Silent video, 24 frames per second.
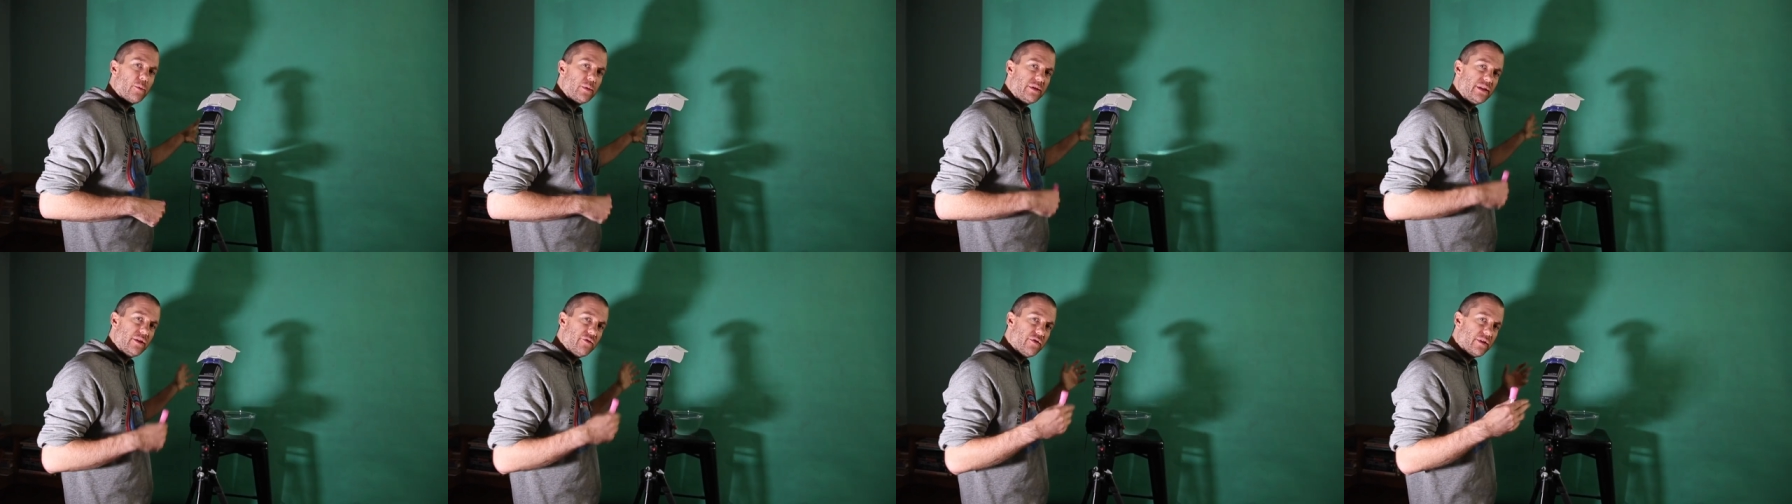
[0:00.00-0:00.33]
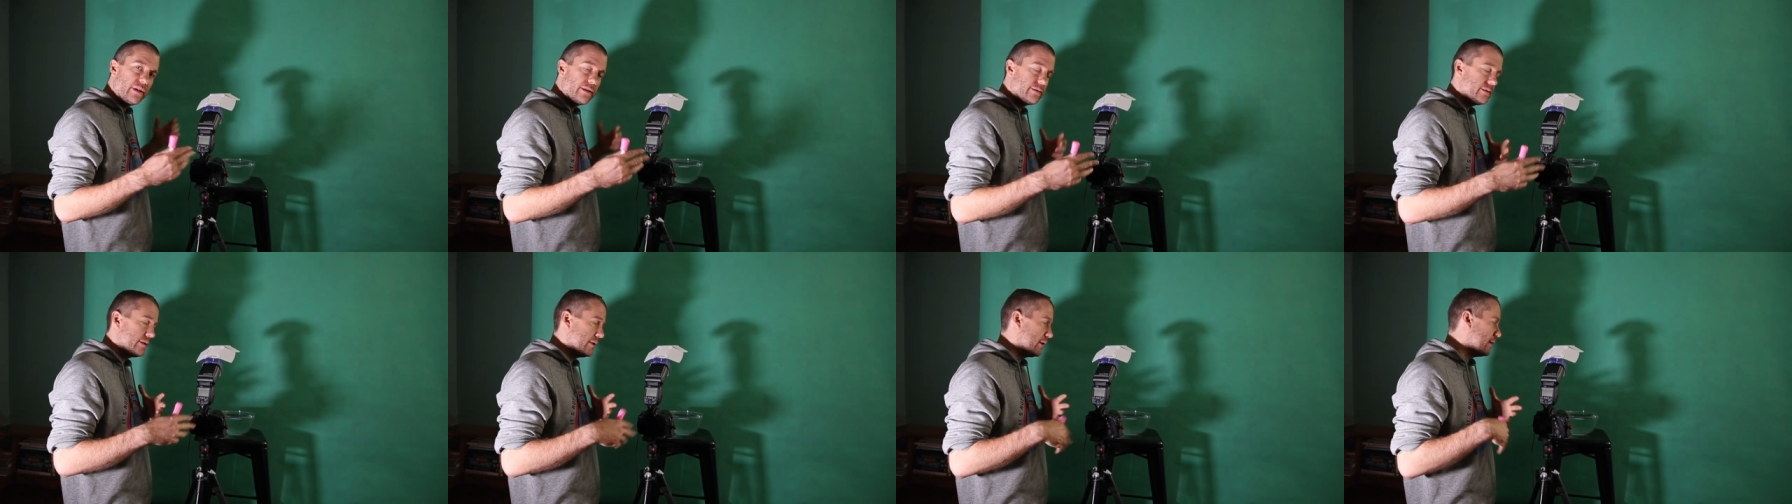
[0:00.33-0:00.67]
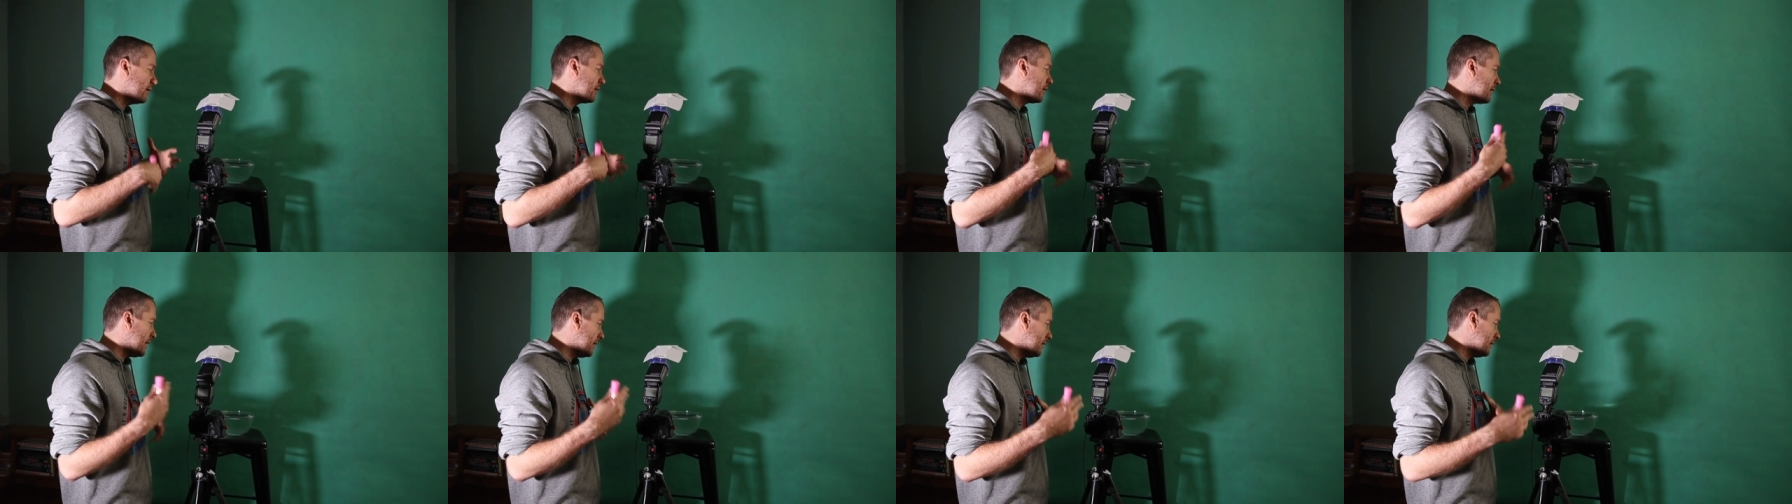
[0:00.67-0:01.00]
with different
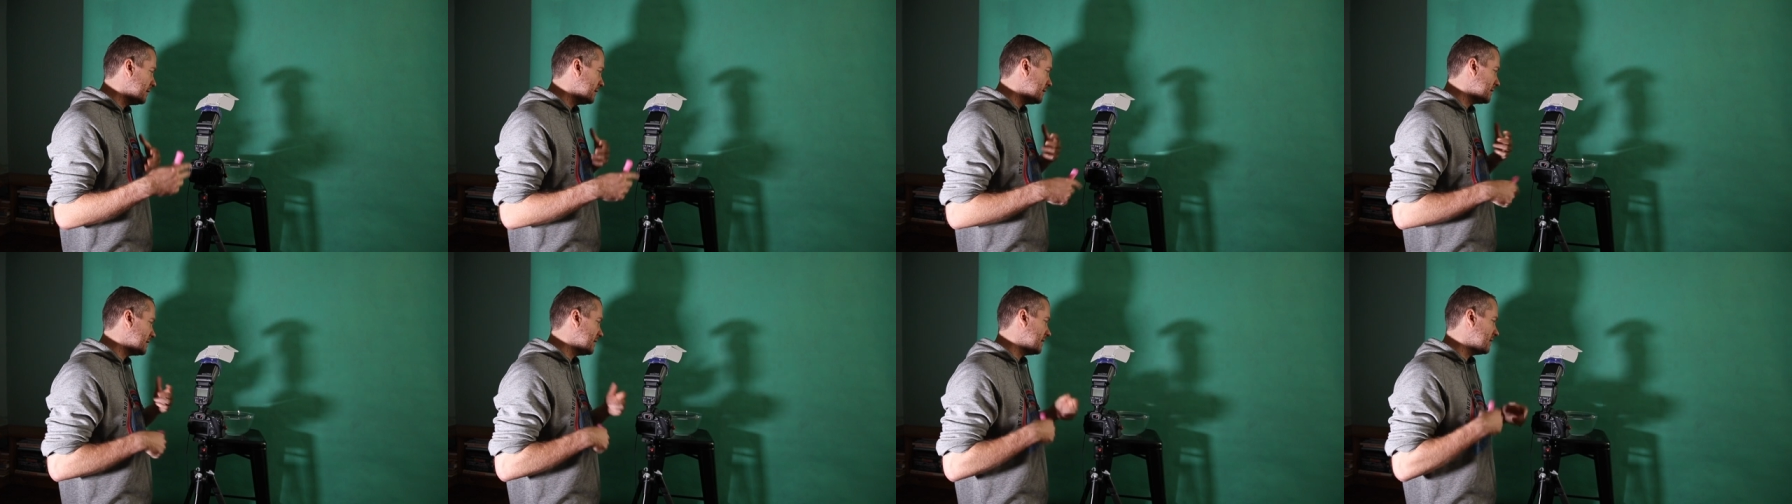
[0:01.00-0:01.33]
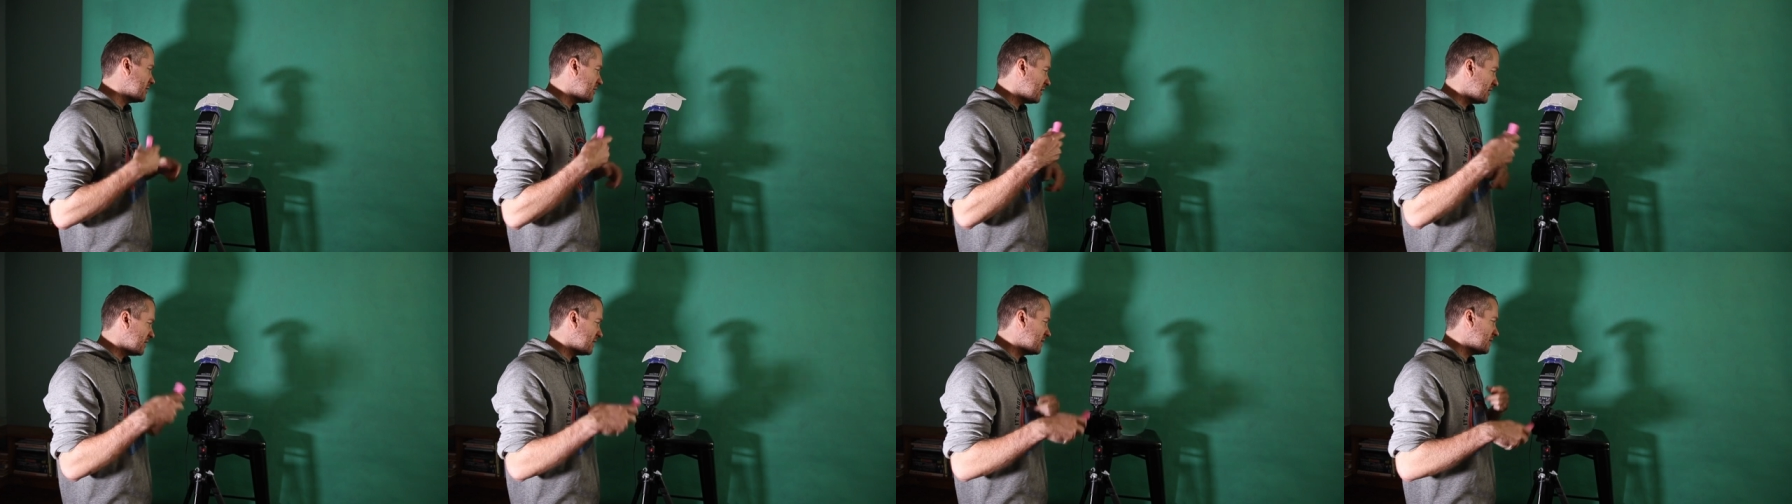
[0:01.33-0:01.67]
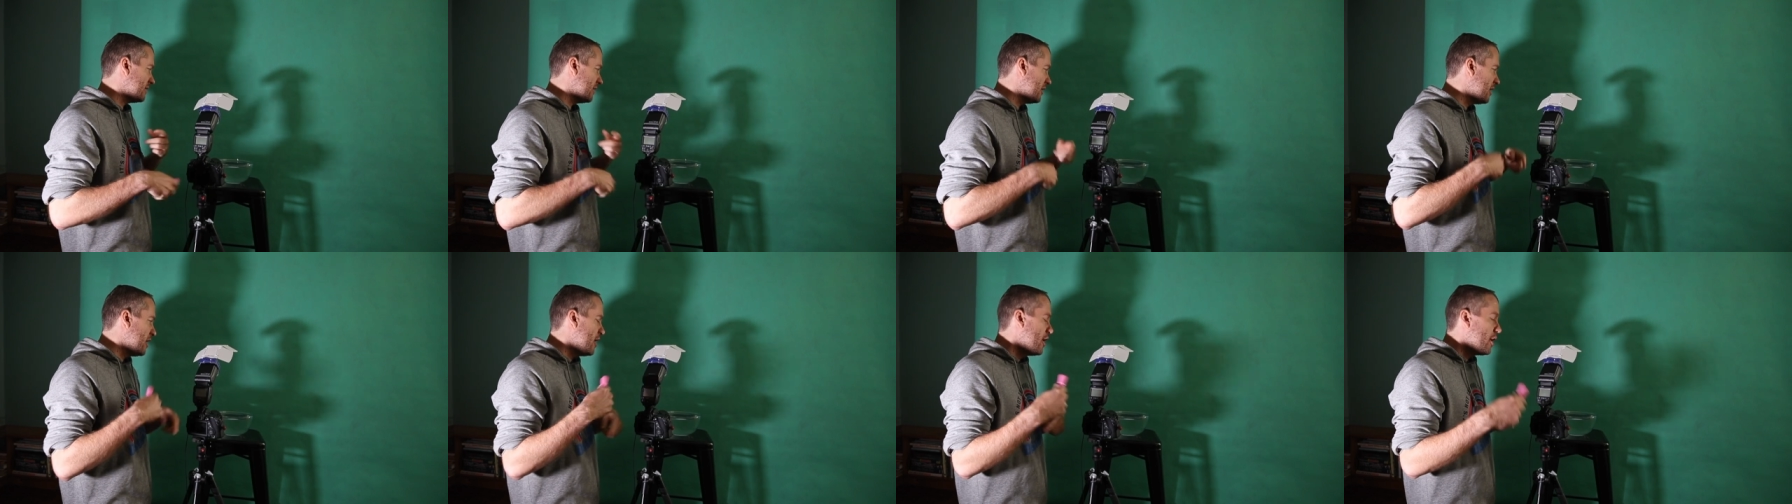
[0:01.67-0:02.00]
uh, colors and just
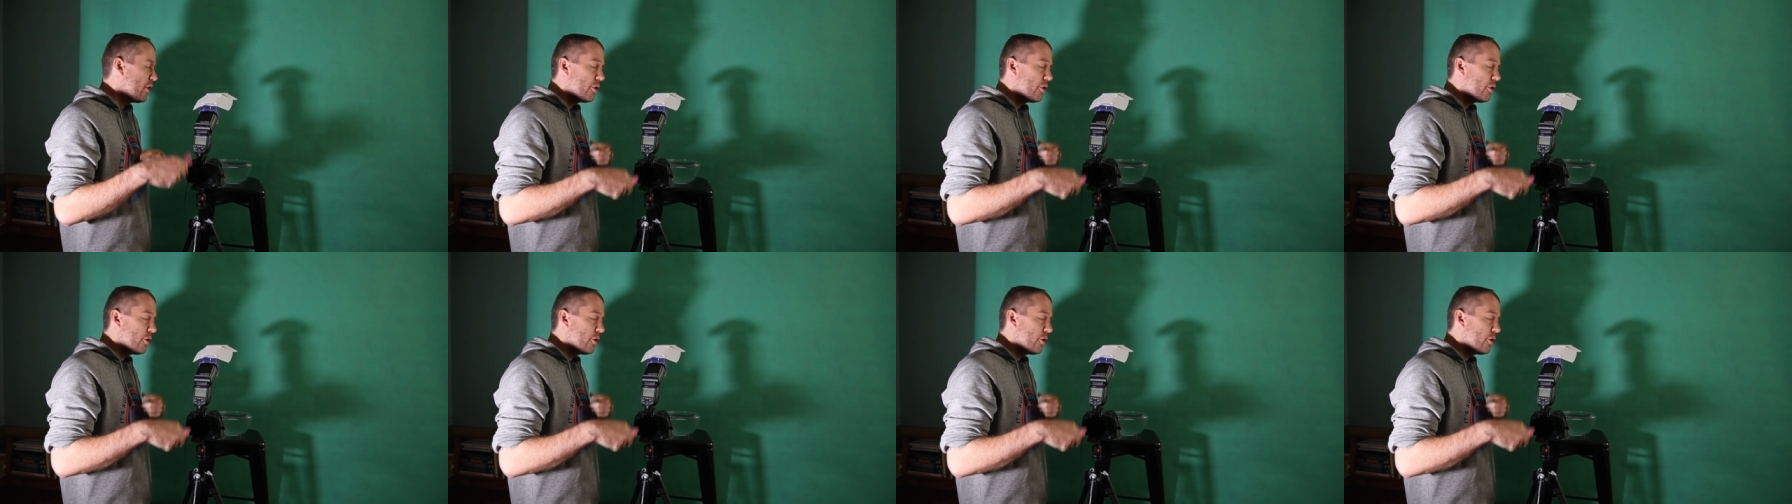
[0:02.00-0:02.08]
uh,